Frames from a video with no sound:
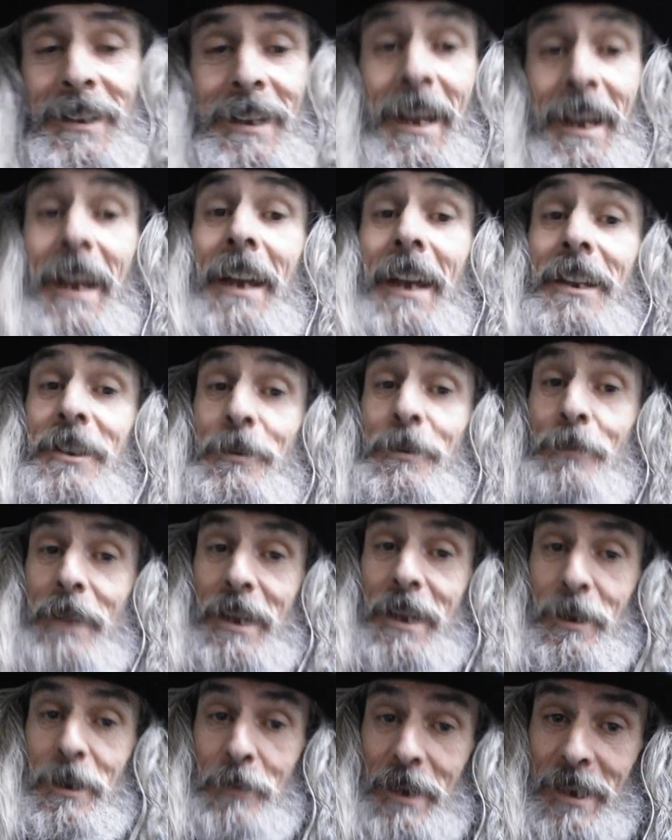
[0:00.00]
And
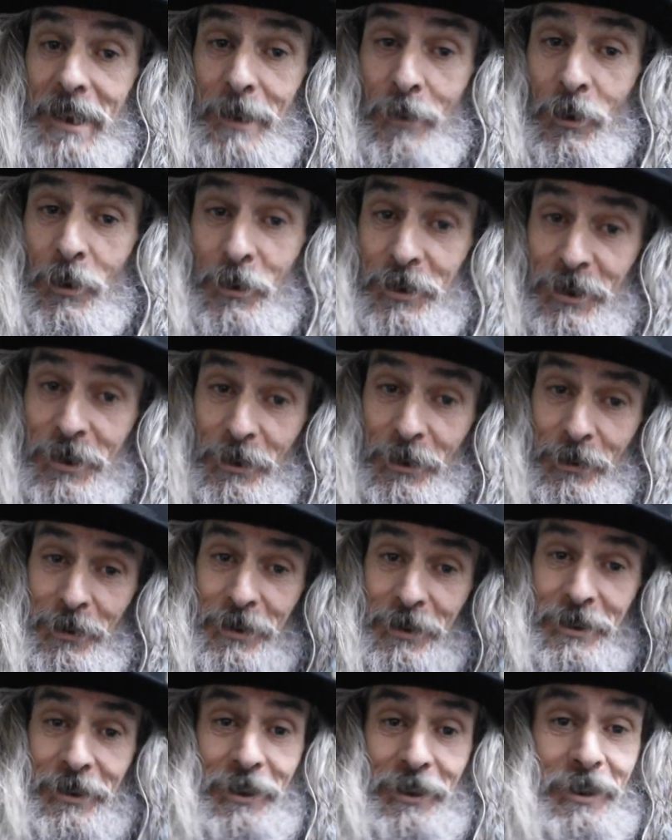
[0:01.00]
many, many more
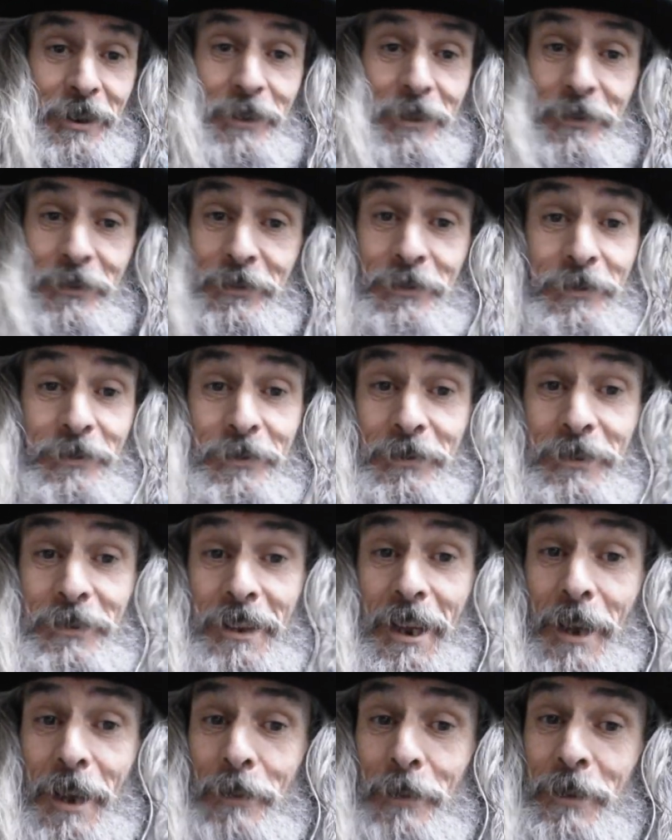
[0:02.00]
songs that have
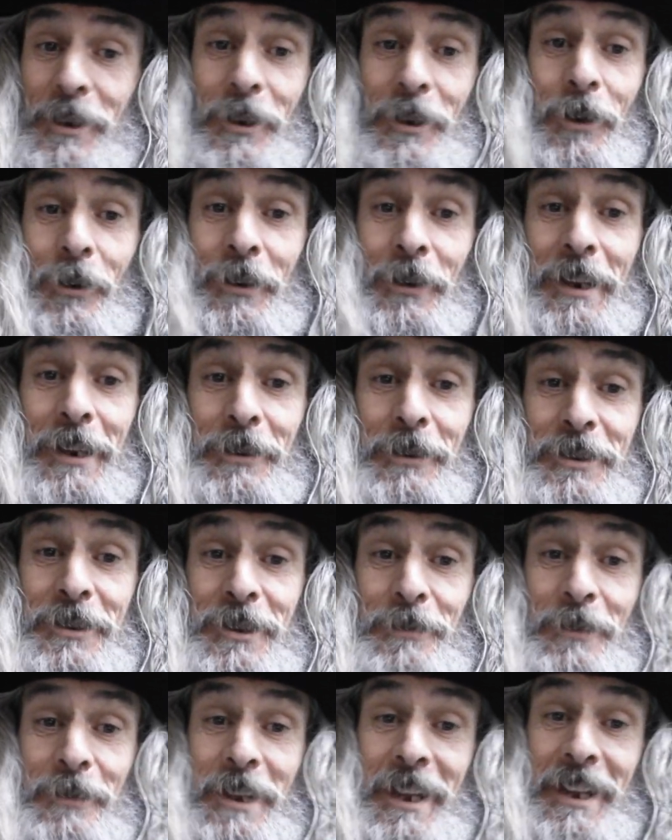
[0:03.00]
come and gone out
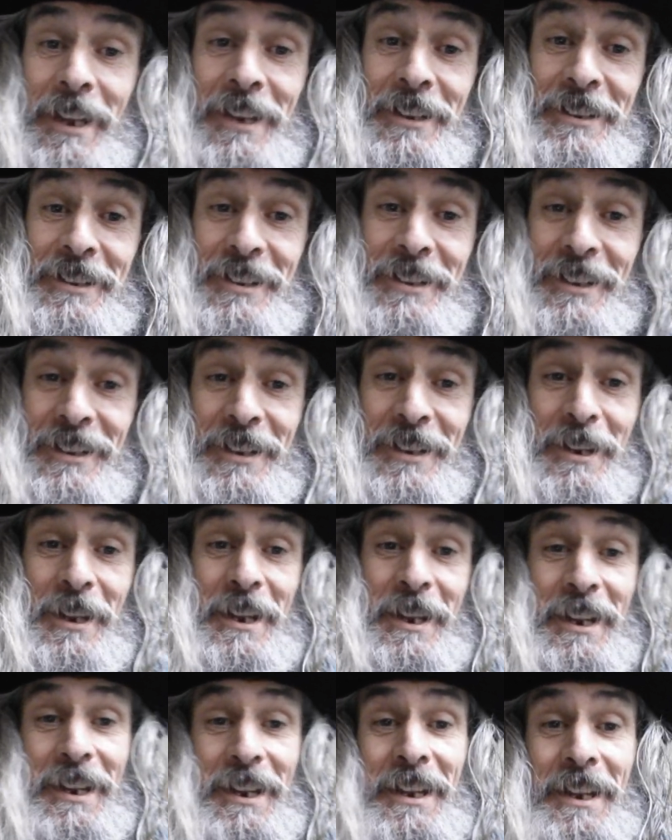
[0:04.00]
in my head
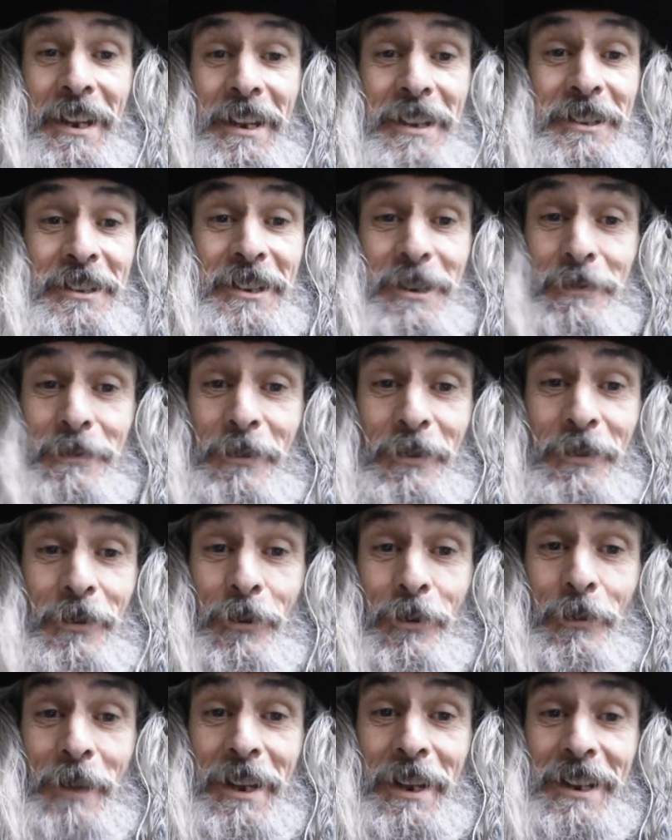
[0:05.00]
just
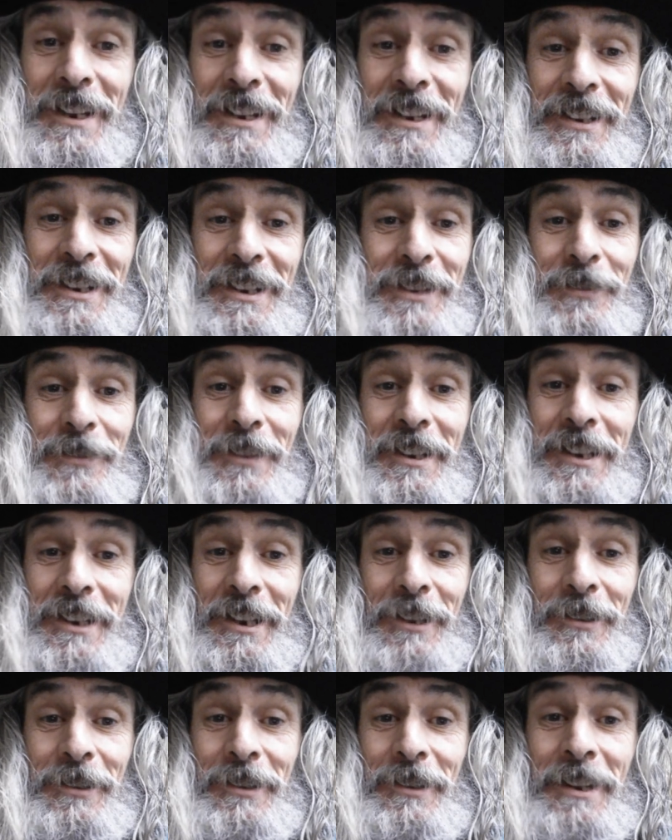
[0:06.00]
before making this
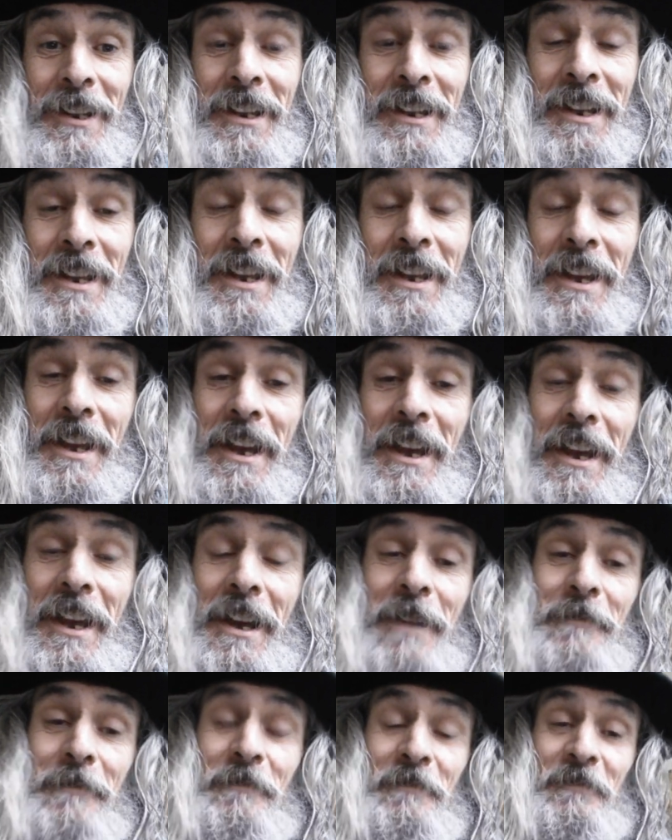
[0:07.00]
video.
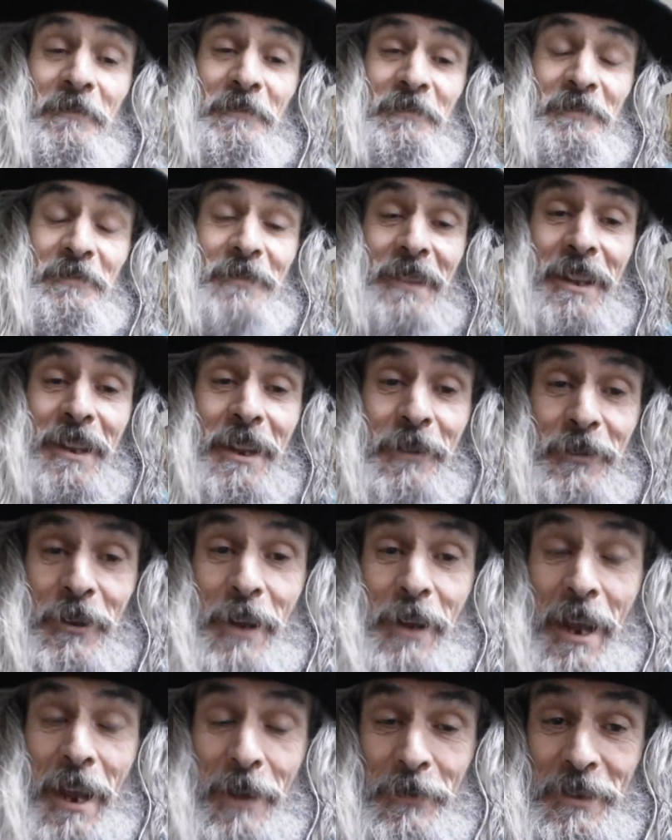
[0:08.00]
If
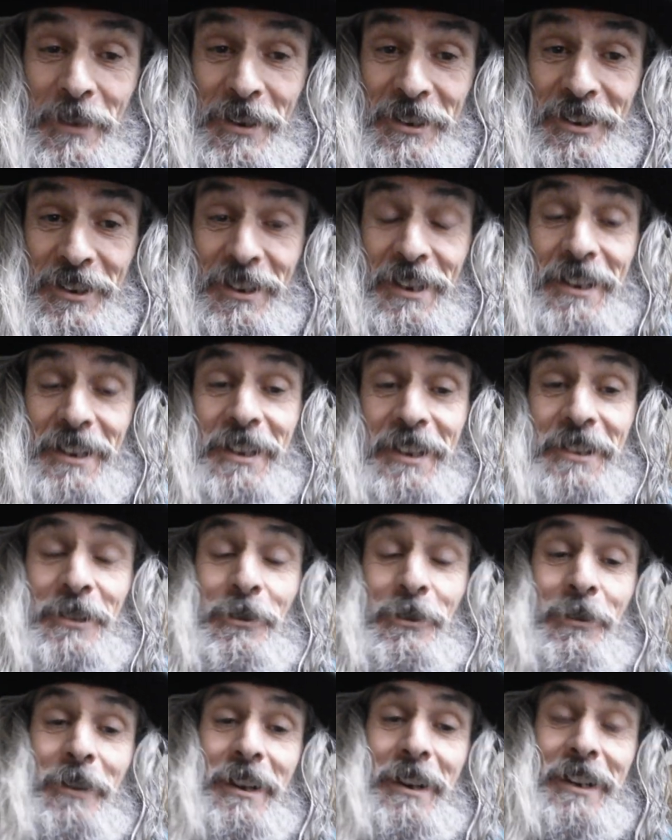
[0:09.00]
you haven't seen it
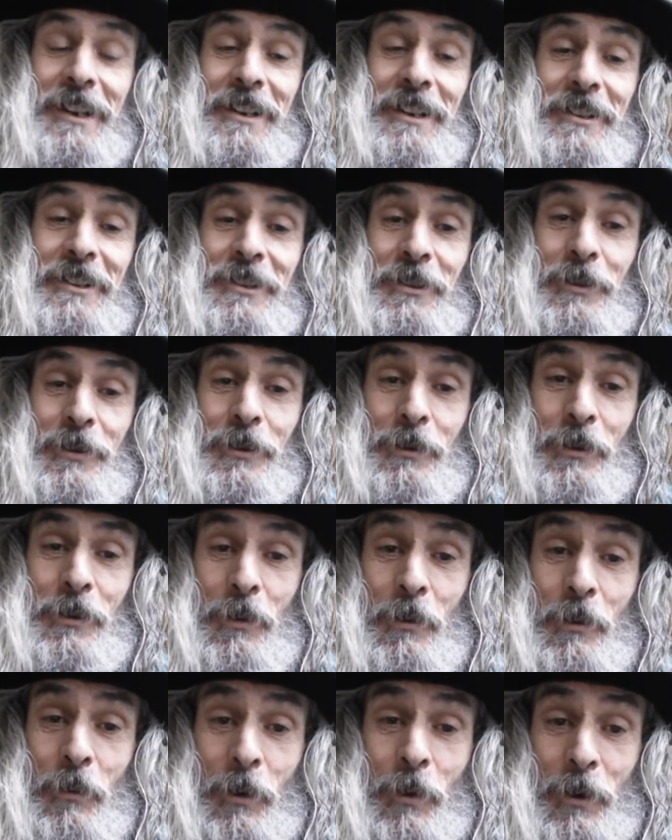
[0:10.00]
already, do
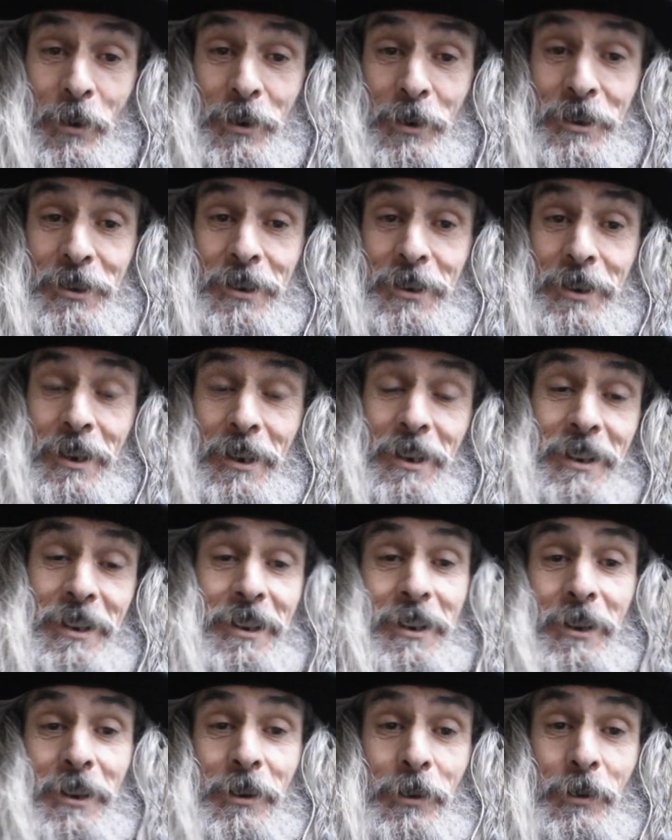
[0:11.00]
watch
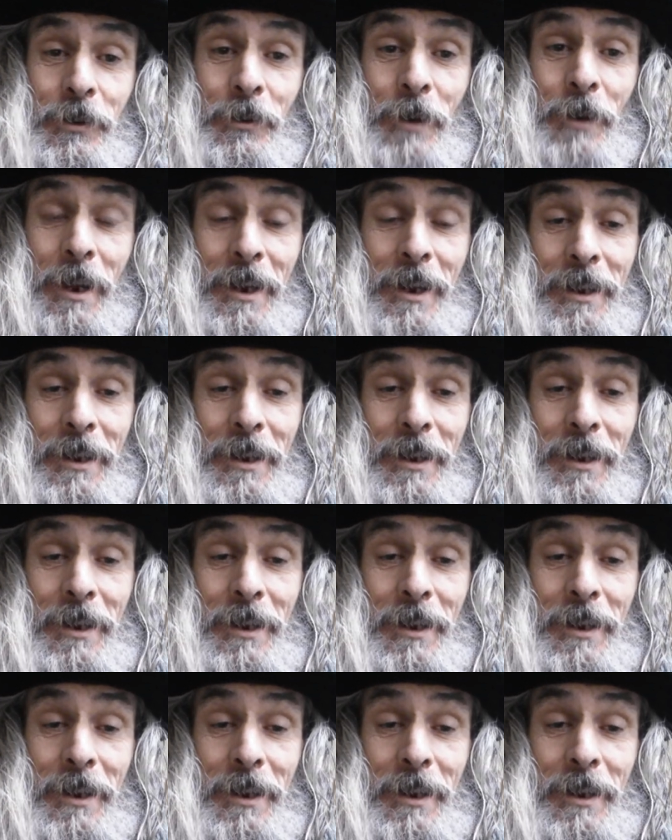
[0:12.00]
You,